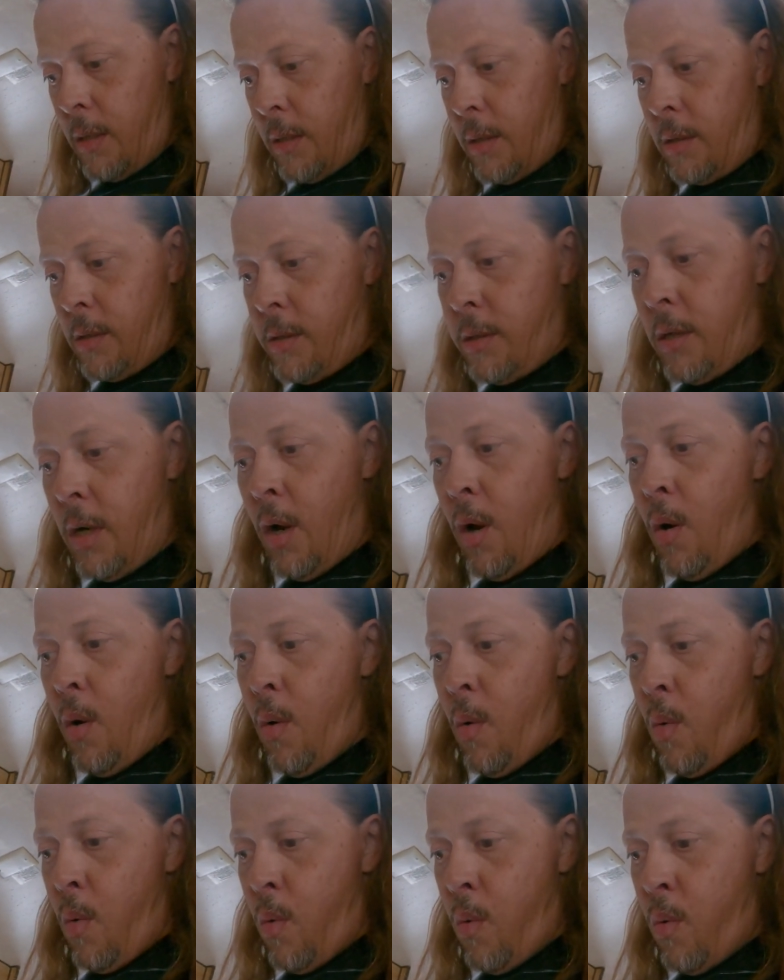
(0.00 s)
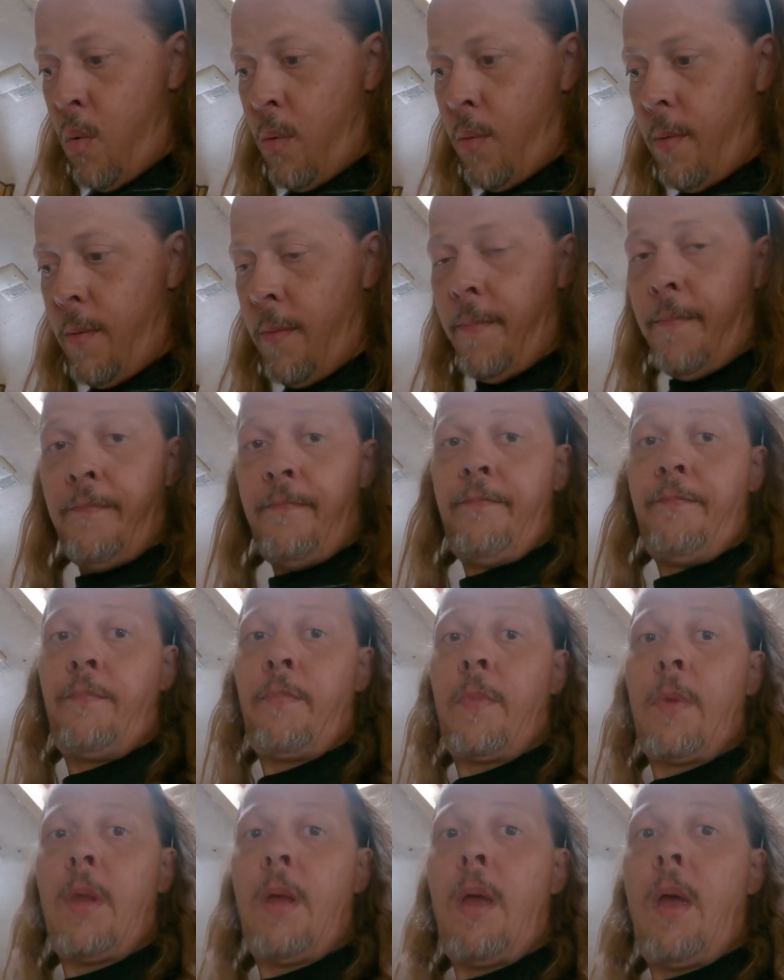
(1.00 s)
So
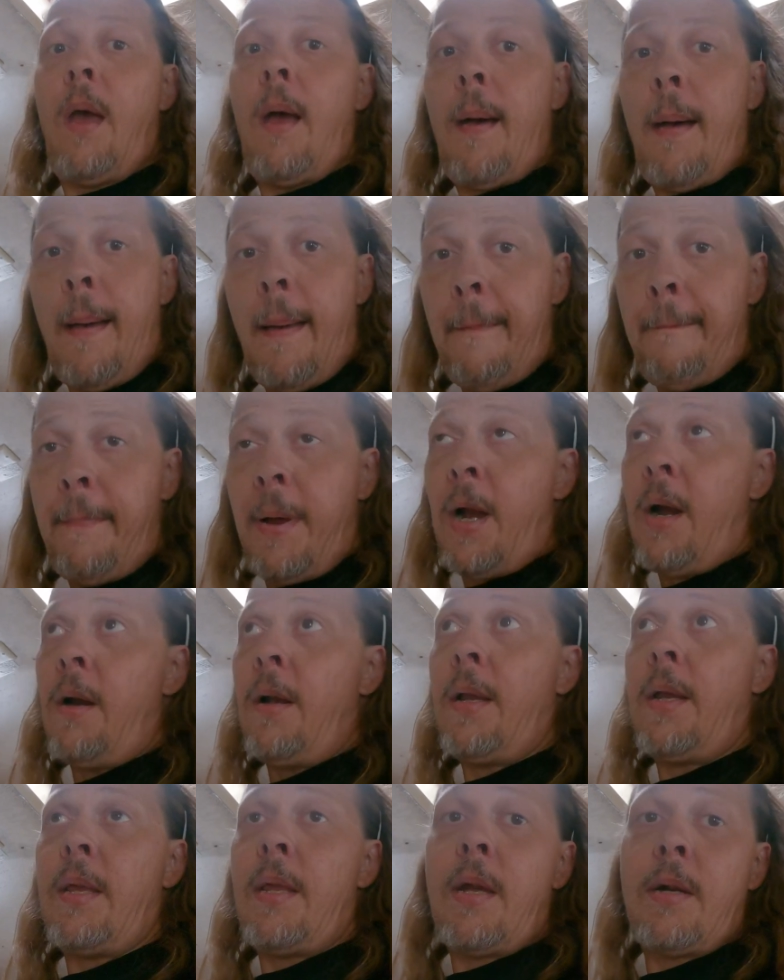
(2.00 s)
apparently